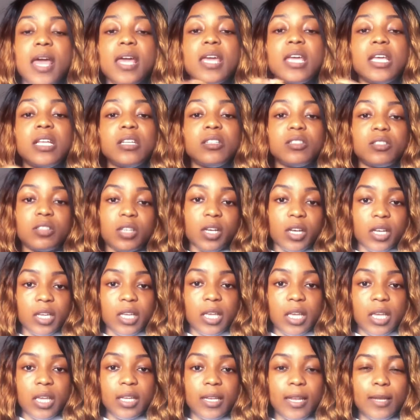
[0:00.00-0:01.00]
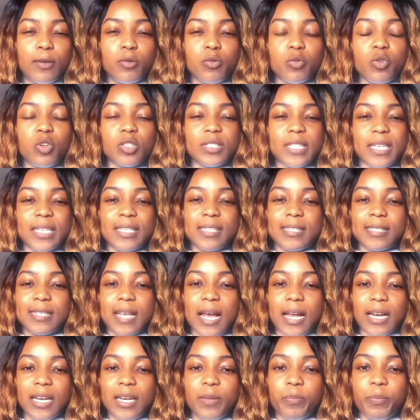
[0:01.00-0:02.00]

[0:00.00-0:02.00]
in Turkey they do not exactly